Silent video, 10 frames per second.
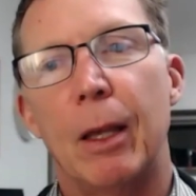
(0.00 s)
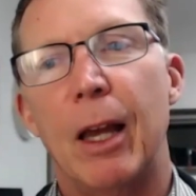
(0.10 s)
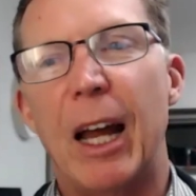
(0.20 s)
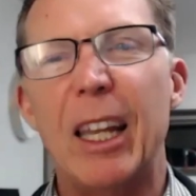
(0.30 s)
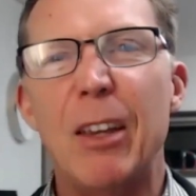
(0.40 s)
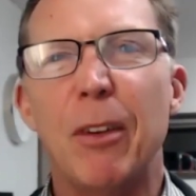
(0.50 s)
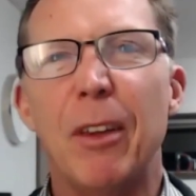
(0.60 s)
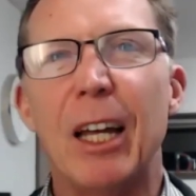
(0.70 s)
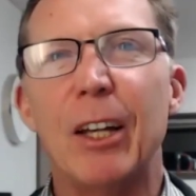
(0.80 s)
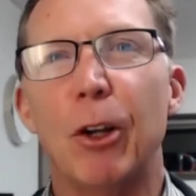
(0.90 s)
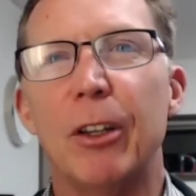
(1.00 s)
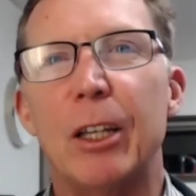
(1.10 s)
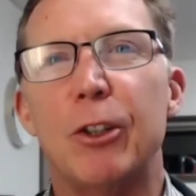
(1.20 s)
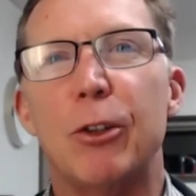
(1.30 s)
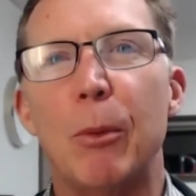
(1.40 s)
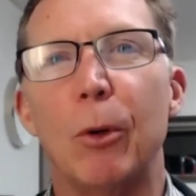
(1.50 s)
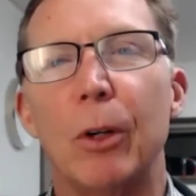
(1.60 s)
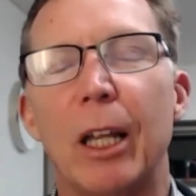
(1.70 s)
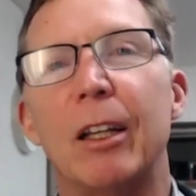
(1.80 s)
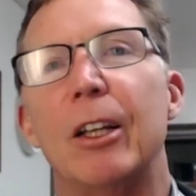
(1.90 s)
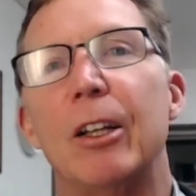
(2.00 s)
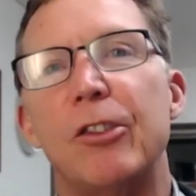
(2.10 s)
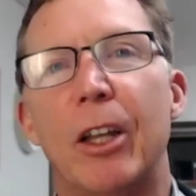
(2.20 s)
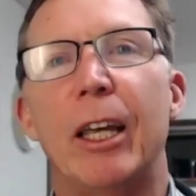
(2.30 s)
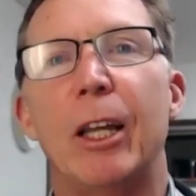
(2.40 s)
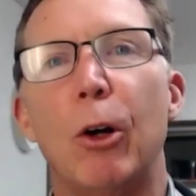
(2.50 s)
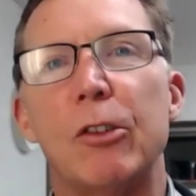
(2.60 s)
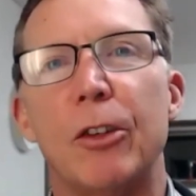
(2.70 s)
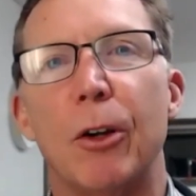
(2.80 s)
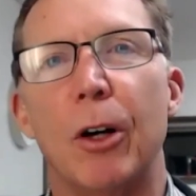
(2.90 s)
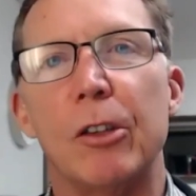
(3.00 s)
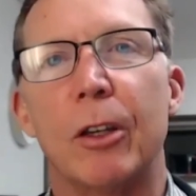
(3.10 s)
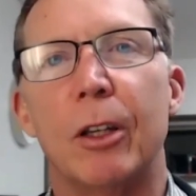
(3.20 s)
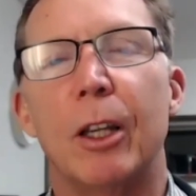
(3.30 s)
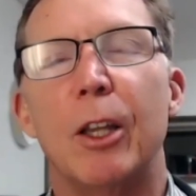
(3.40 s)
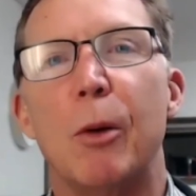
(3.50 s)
And even they're not that trouble unless they get oxidized. They're